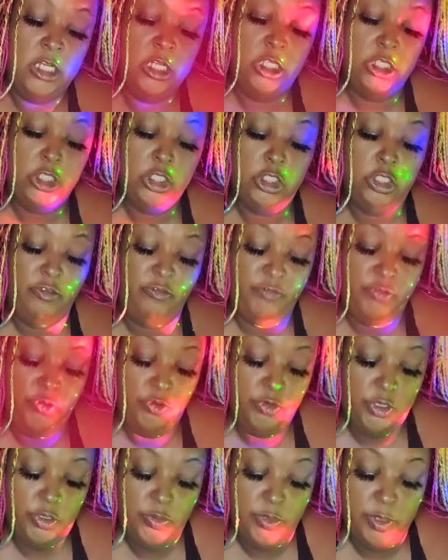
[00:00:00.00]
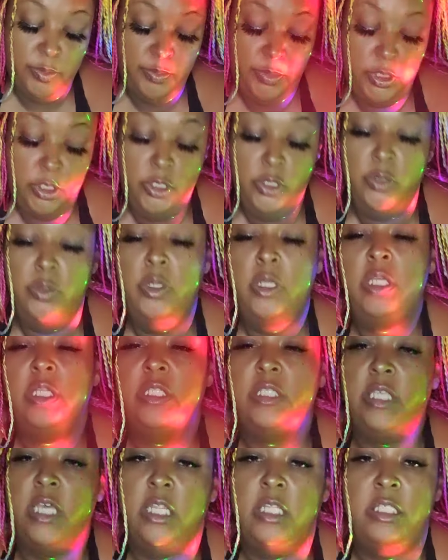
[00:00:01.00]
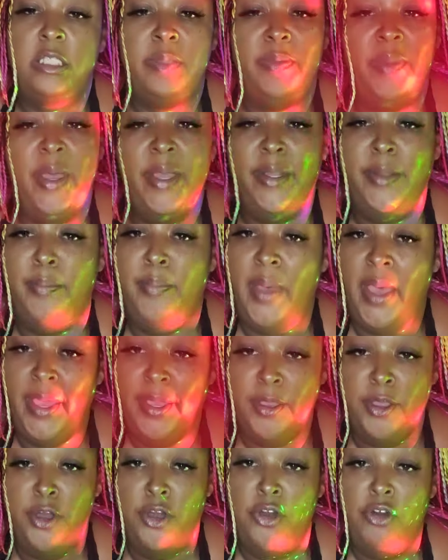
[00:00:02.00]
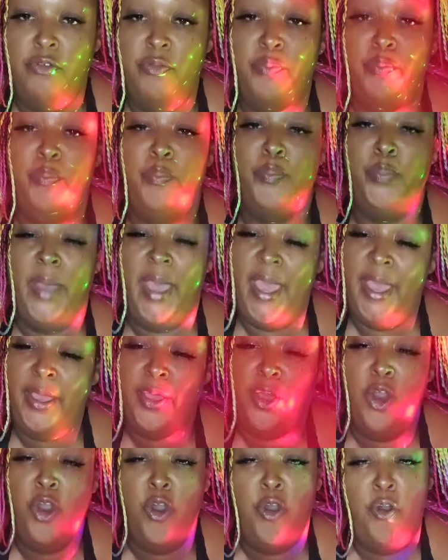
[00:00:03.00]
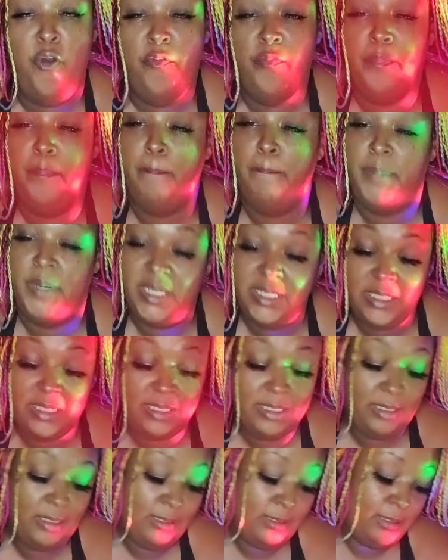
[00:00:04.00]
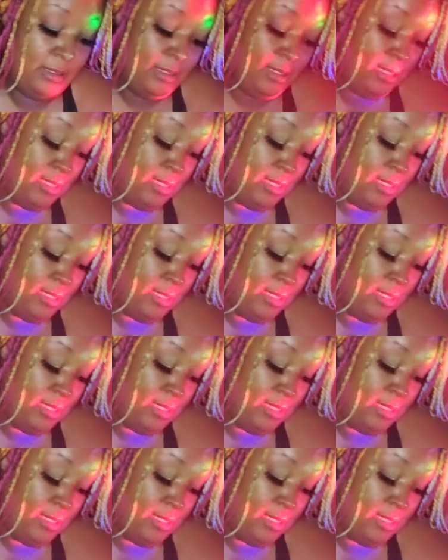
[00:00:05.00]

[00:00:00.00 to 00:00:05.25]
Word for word: This is the voodoo in blue telling somebody to back off, back off, Buster.